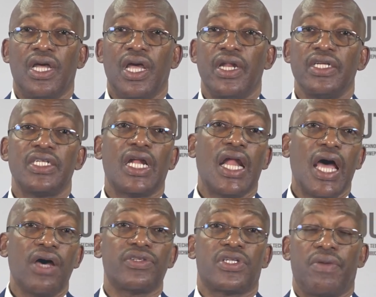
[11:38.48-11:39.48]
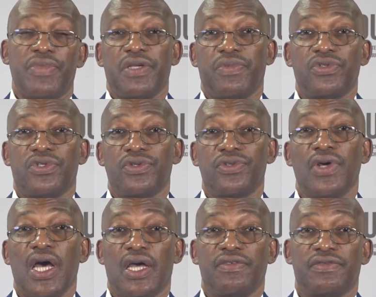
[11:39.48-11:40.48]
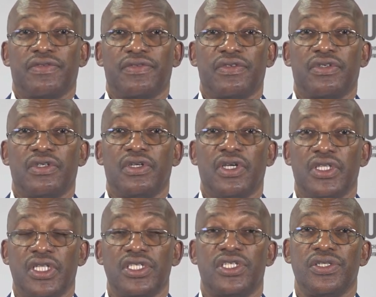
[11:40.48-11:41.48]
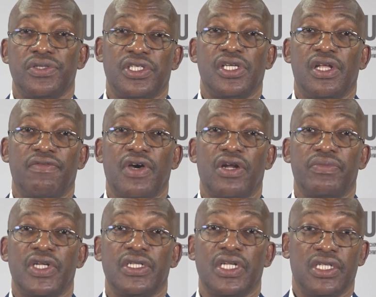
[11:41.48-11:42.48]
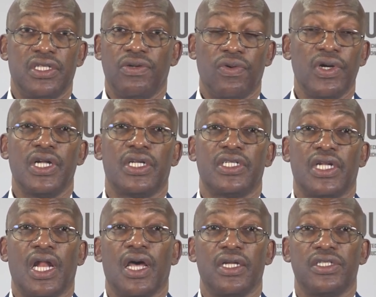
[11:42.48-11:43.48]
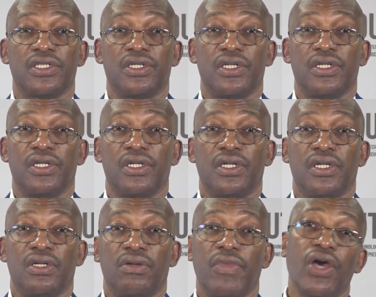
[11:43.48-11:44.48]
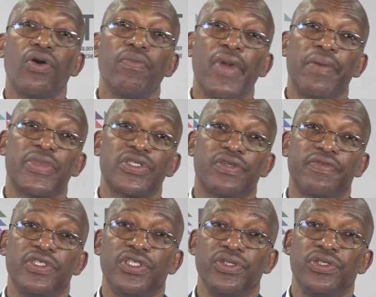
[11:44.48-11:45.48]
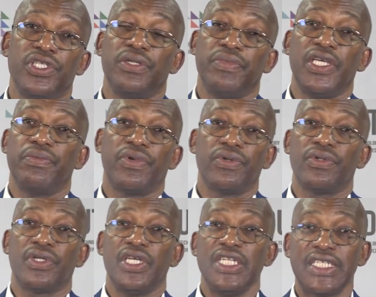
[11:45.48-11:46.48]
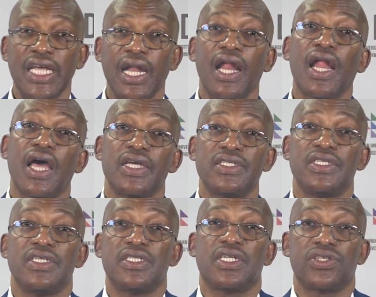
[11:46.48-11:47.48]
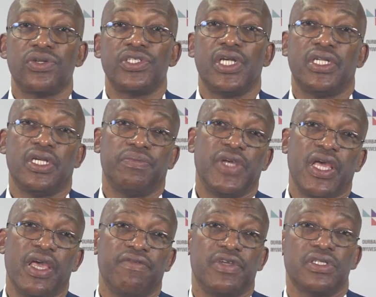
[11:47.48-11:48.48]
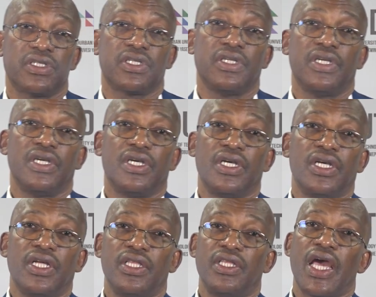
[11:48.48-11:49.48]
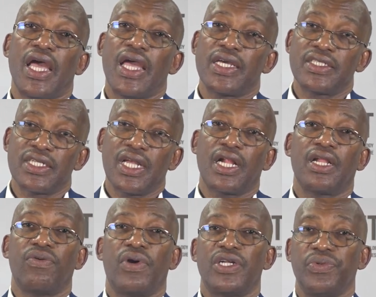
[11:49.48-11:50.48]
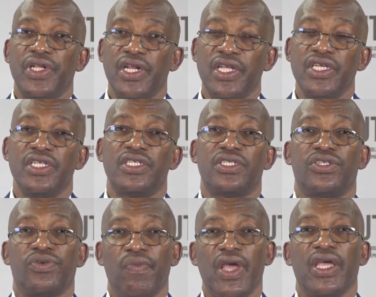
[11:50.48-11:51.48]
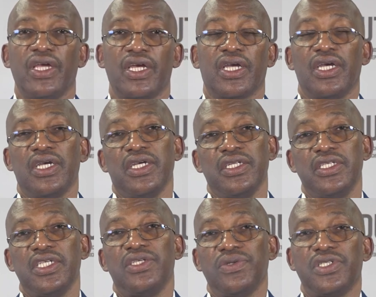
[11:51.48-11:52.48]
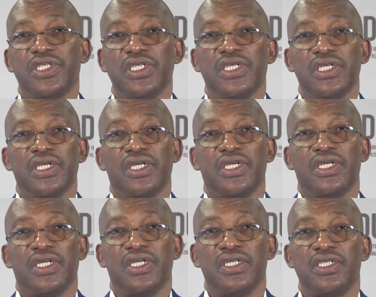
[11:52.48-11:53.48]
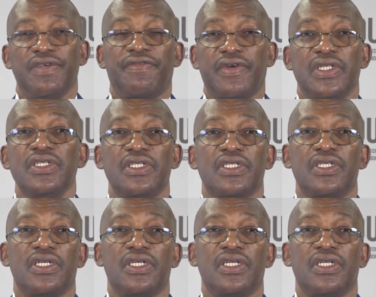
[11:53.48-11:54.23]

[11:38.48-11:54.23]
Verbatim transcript: and it allows our people to thrive in this DUT environment and in the world at large. May all members of the DUT people internalize these associated behaviors. They are exactly what we need to make DUT different,